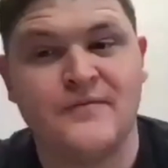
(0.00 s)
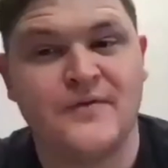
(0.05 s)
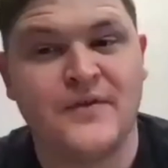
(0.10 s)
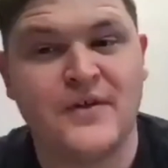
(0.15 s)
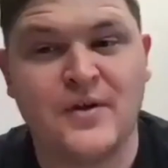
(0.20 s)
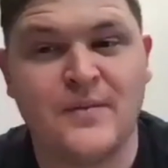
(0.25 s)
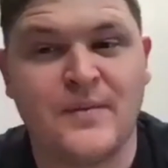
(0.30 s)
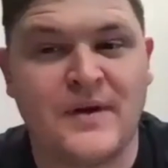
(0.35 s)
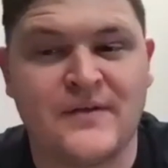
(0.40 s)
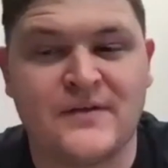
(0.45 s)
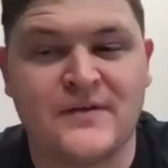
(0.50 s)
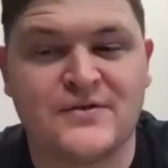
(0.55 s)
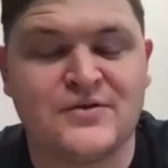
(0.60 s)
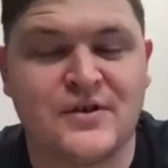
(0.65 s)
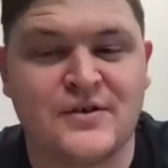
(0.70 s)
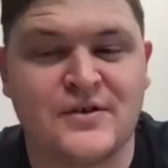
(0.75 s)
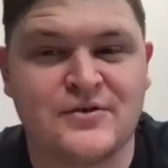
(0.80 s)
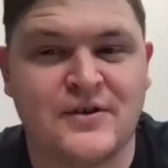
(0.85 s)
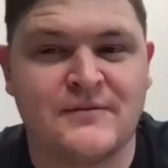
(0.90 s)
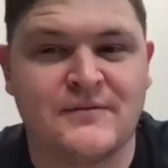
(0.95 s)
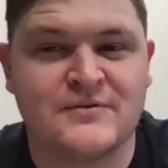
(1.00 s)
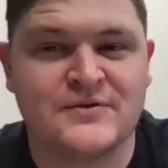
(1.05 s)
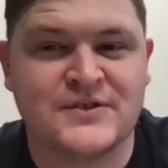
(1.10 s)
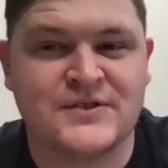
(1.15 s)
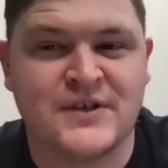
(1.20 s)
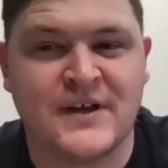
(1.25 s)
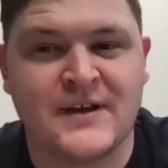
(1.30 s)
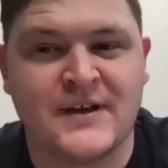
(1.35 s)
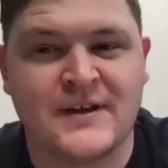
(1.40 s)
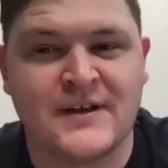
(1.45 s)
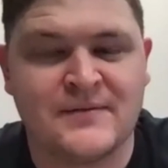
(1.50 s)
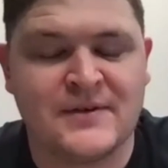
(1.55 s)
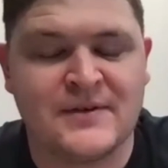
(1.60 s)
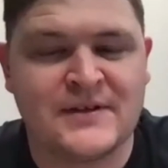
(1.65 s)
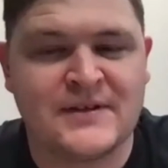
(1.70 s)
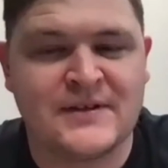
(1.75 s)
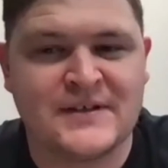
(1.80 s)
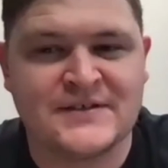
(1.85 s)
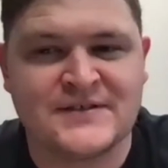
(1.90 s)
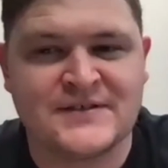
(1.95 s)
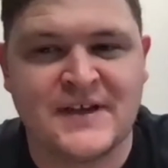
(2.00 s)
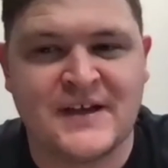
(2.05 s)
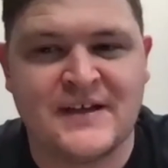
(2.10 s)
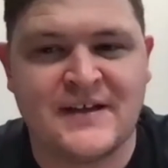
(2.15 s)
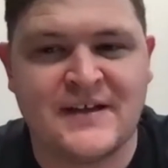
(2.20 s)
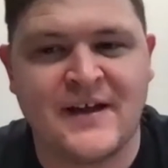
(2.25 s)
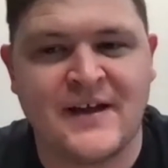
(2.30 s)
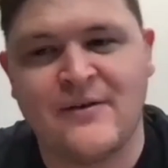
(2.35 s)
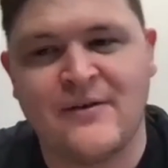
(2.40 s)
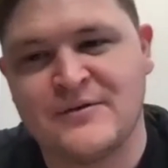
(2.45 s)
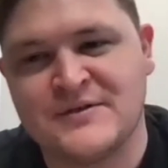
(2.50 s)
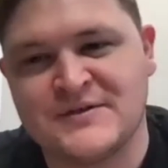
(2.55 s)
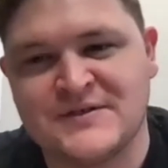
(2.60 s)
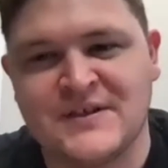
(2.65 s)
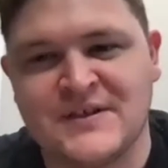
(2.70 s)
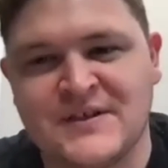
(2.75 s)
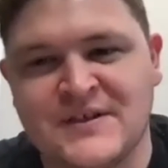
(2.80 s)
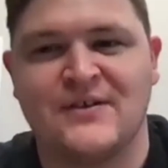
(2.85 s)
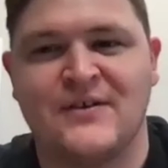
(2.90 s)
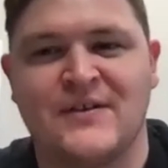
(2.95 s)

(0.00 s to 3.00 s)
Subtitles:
think about the truck driver side of it, because I always think,